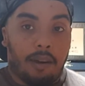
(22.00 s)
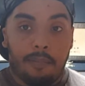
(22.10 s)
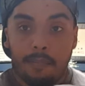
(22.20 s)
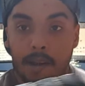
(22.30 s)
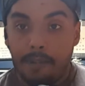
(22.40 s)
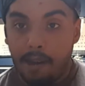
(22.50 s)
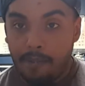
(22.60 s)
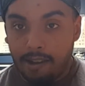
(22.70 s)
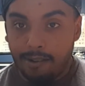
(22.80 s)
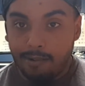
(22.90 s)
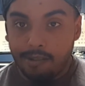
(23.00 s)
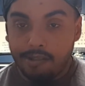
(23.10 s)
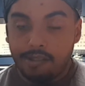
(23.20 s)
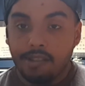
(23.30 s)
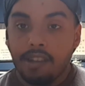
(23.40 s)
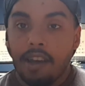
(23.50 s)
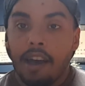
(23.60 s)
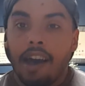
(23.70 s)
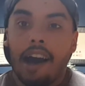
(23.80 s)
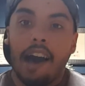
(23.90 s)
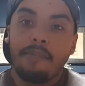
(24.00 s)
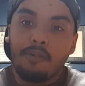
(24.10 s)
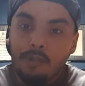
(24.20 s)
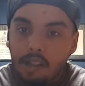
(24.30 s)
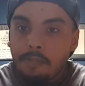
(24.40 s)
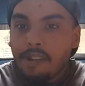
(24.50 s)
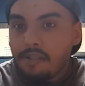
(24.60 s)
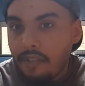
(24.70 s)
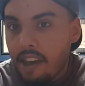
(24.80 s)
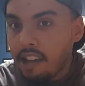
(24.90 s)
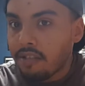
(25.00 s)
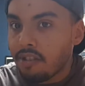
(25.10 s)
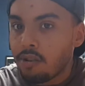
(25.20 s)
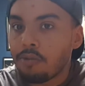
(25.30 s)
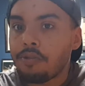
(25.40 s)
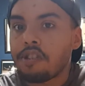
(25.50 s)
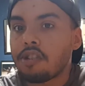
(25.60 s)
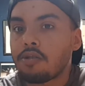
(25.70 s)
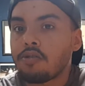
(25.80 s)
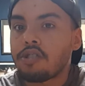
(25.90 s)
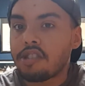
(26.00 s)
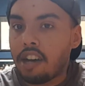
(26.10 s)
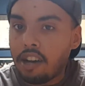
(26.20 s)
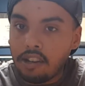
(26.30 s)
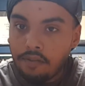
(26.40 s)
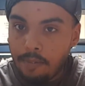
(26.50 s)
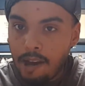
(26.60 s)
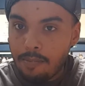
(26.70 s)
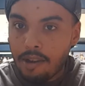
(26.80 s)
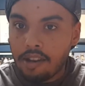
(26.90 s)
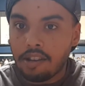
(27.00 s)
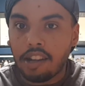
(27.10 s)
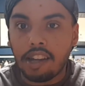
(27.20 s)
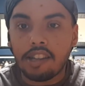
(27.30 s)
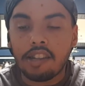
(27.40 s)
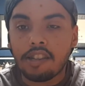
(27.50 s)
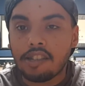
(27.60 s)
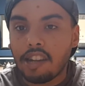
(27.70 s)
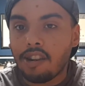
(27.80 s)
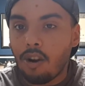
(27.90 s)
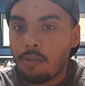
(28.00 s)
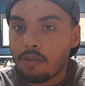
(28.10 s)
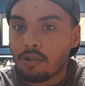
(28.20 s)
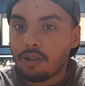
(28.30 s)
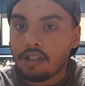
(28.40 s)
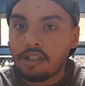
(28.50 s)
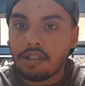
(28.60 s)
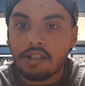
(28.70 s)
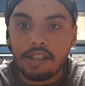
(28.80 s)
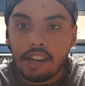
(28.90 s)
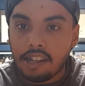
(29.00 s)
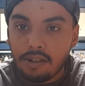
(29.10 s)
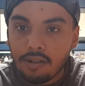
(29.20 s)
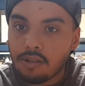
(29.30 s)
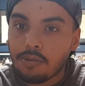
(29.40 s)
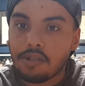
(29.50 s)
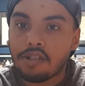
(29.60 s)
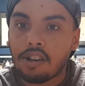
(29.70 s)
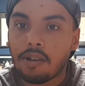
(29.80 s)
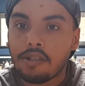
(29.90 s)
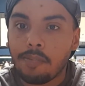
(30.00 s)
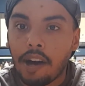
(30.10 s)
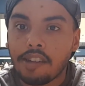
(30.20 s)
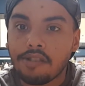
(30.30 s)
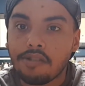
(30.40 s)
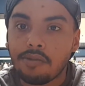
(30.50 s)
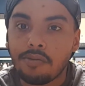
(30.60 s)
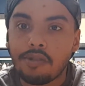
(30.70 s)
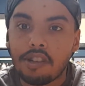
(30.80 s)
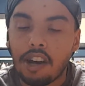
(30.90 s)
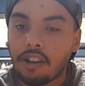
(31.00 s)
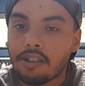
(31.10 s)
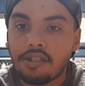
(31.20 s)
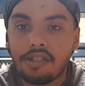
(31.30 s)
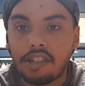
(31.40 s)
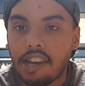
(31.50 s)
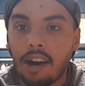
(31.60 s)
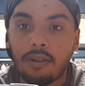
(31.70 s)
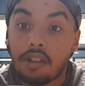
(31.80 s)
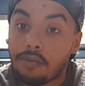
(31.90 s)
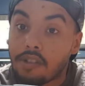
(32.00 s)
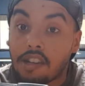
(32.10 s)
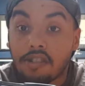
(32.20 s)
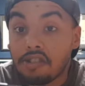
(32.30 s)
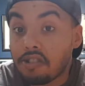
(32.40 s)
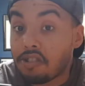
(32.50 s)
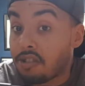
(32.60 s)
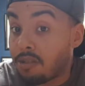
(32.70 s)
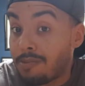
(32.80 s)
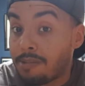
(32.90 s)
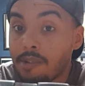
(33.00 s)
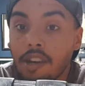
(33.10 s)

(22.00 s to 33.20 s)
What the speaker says: My Batman gauntlets. I'm a really big fan of the new 52 design of Batman. I like the slight armored look, the techie look to his bodysuit, the gauntlets, the cowl, everything. It just looks good to me.